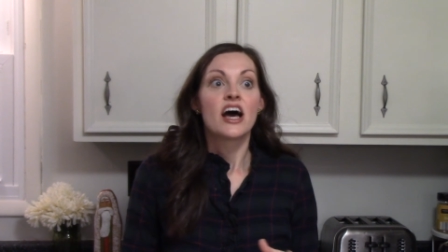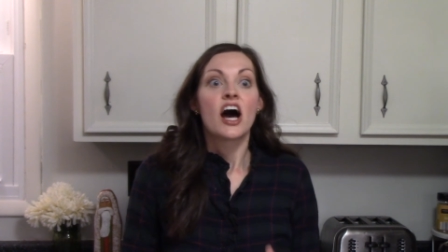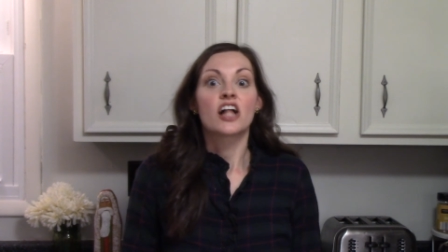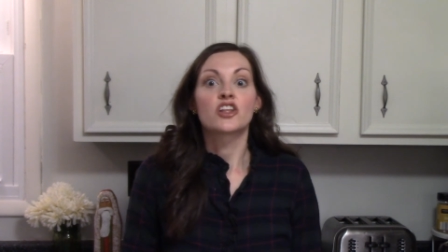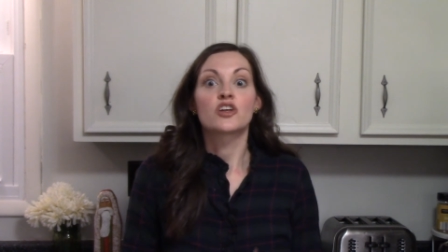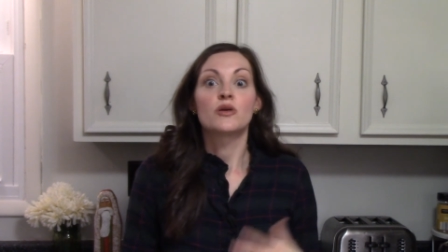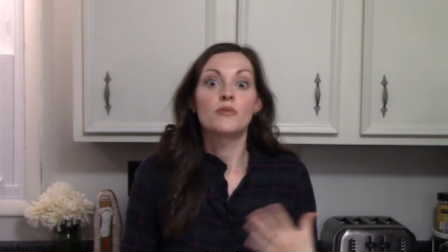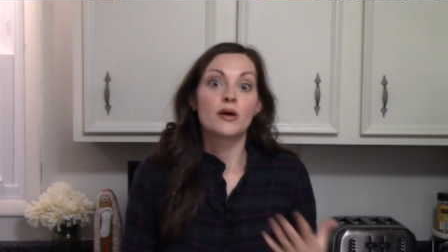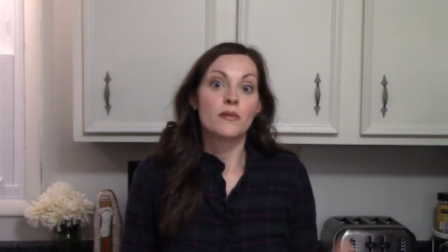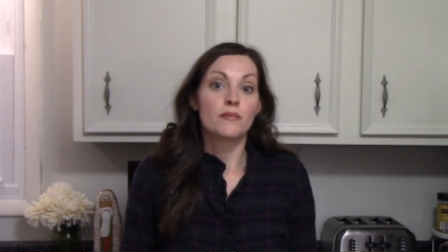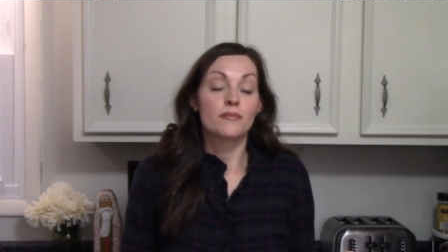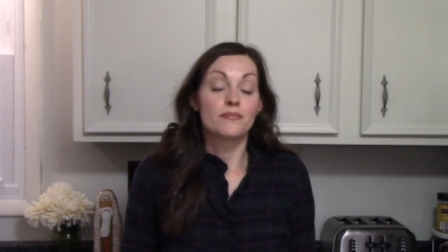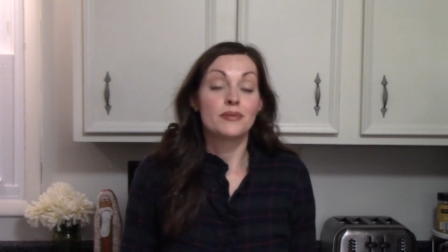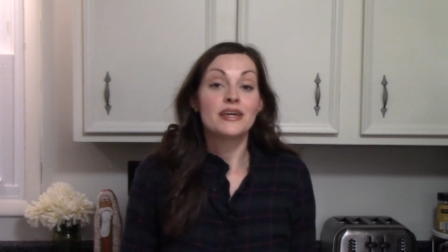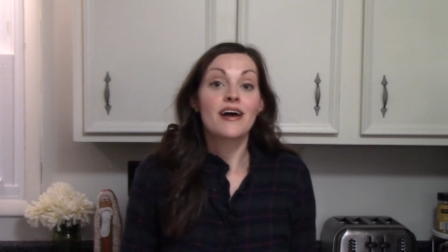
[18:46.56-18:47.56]
a little
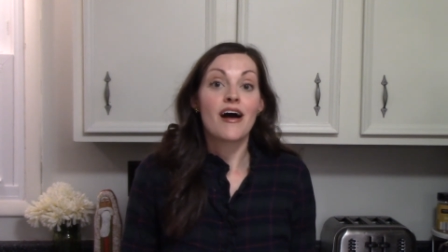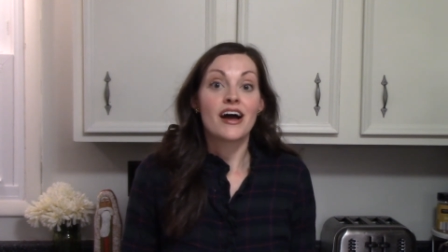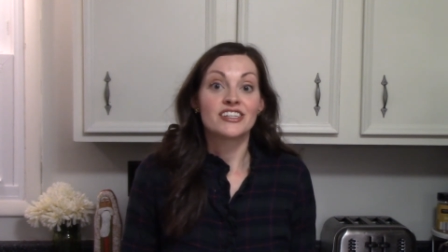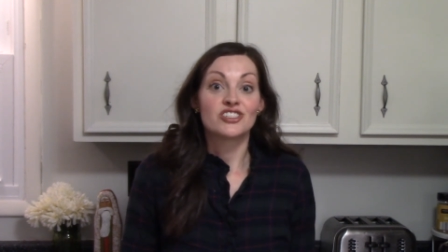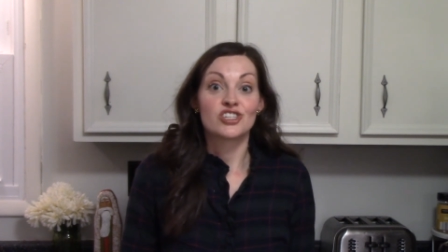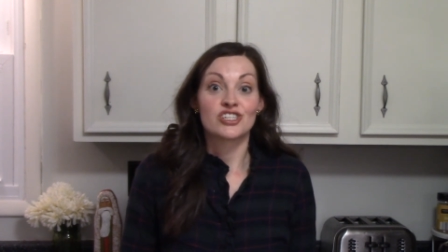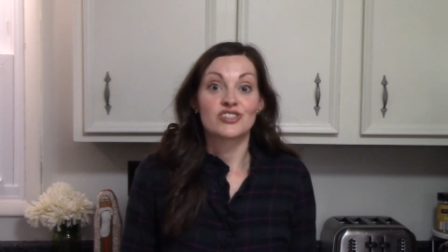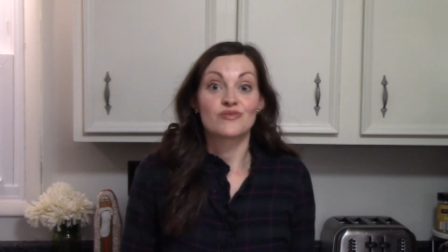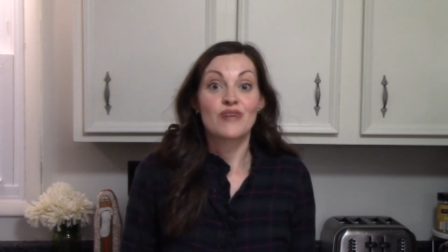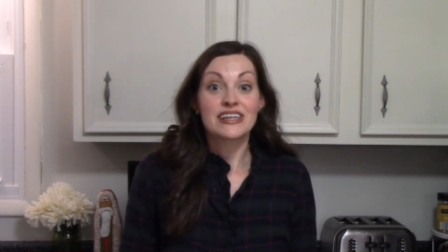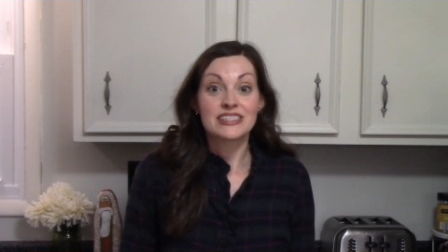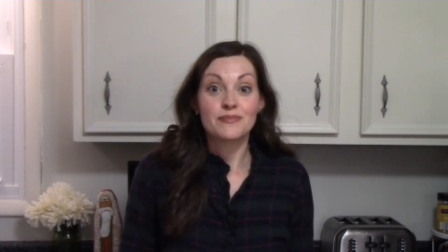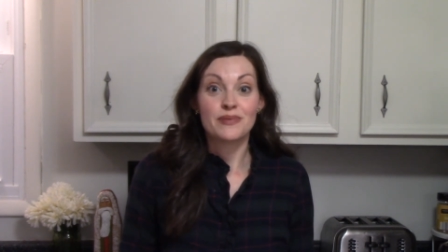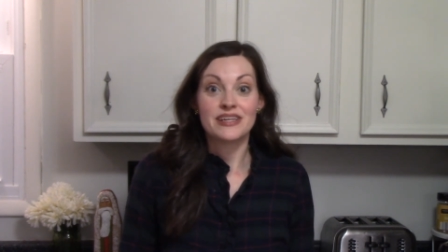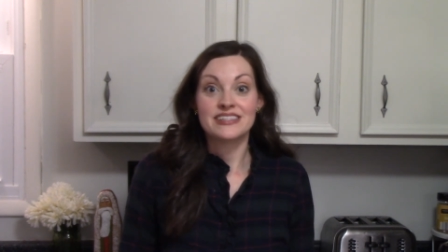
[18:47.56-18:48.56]
bit beyond just
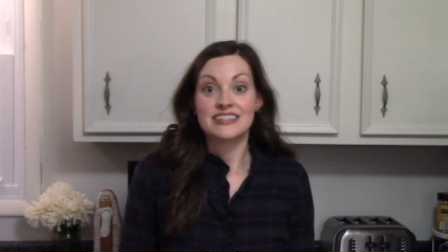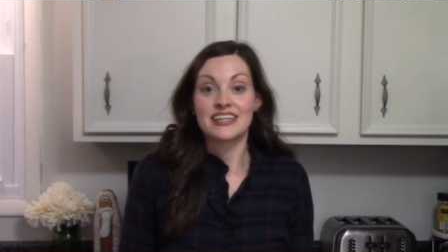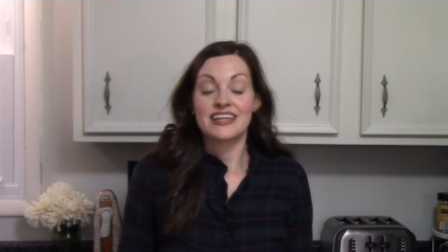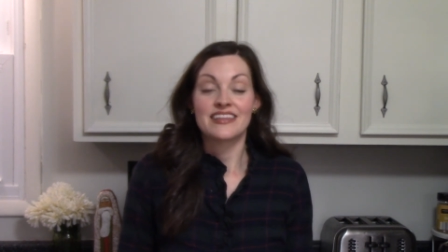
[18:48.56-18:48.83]
recipes in it.